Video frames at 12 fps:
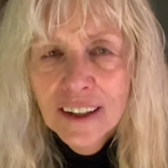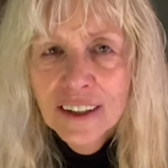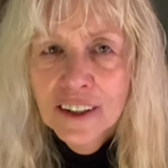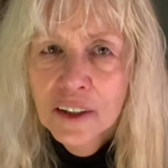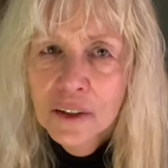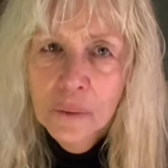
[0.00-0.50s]

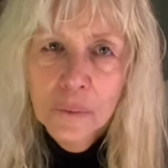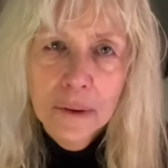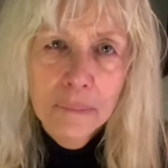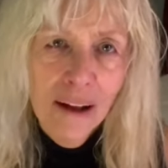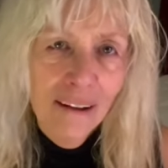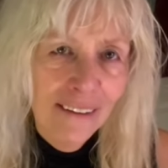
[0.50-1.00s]
you know where
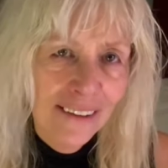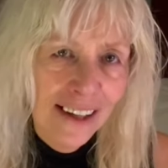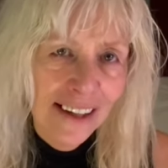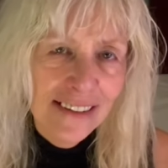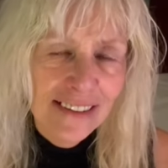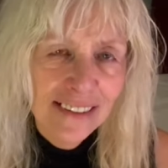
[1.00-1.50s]
my heart
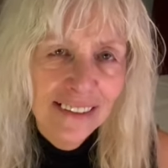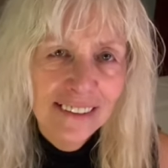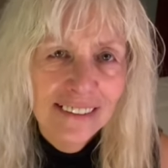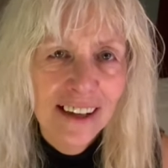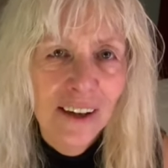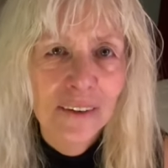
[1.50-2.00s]
is.
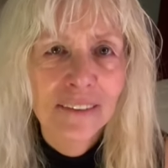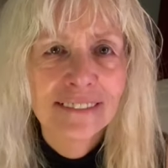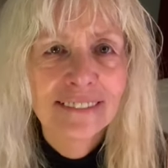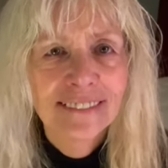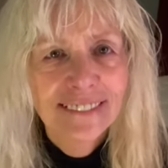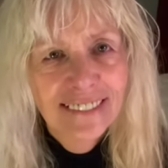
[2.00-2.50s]
So,
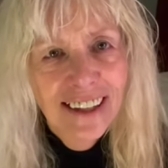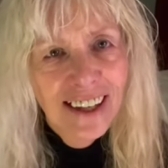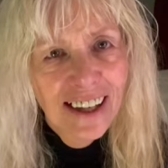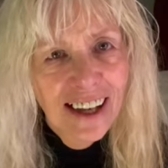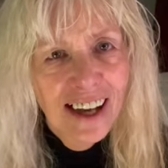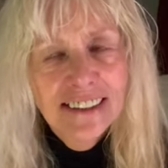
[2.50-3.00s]

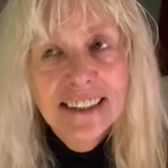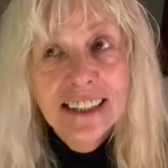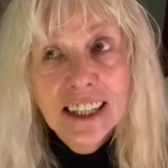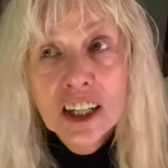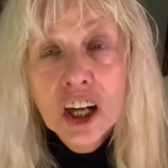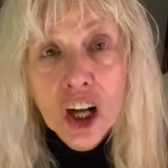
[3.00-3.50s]

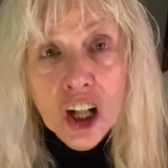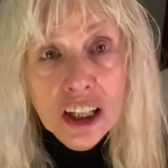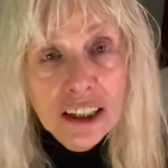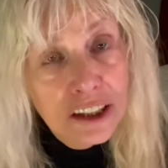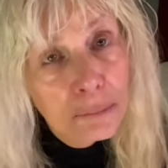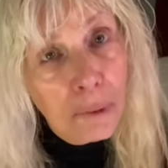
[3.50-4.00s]
until
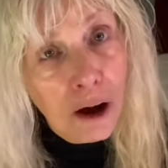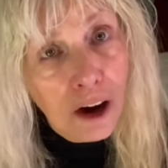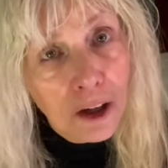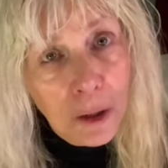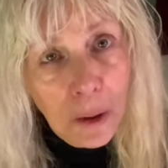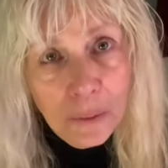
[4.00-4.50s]

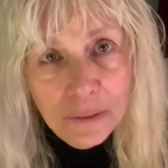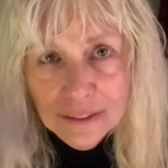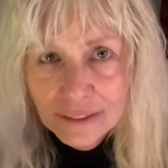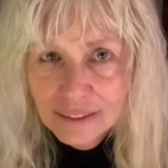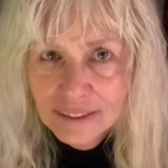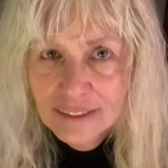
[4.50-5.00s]
tomorrow,
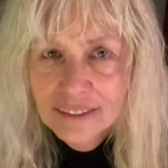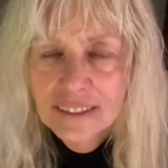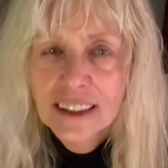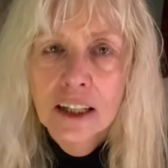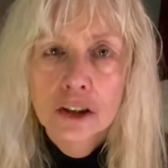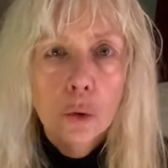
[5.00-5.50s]

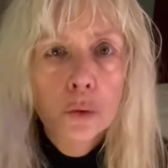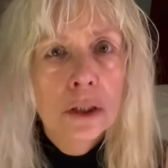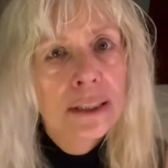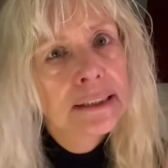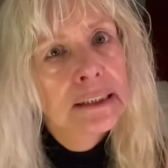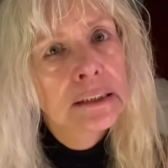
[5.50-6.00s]
don't look
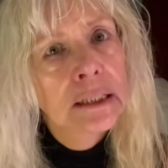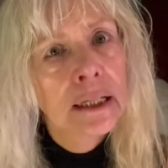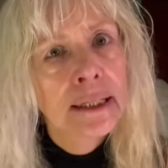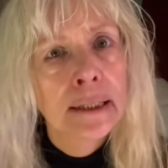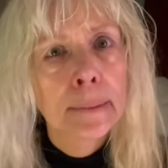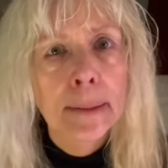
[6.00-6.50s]
at the sun,
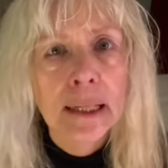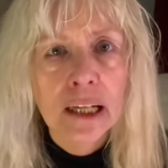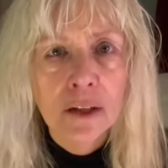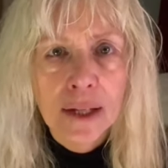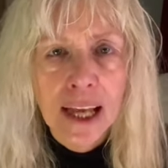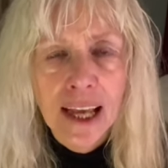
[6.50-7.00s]
anybody,
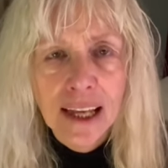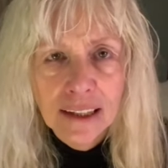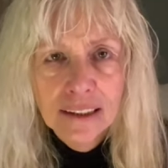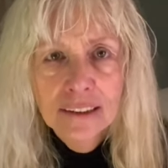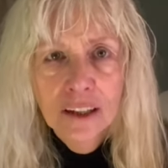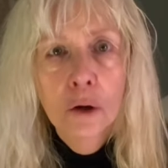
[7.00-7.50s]
okay?
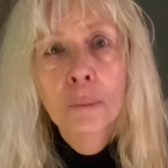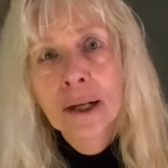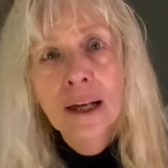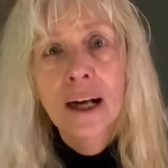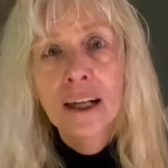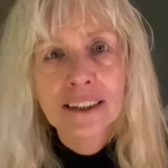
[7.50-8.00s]
Oh my
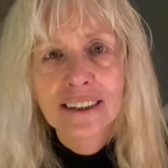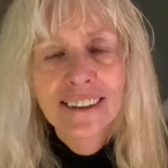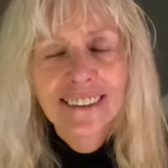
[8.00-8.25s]
gosh.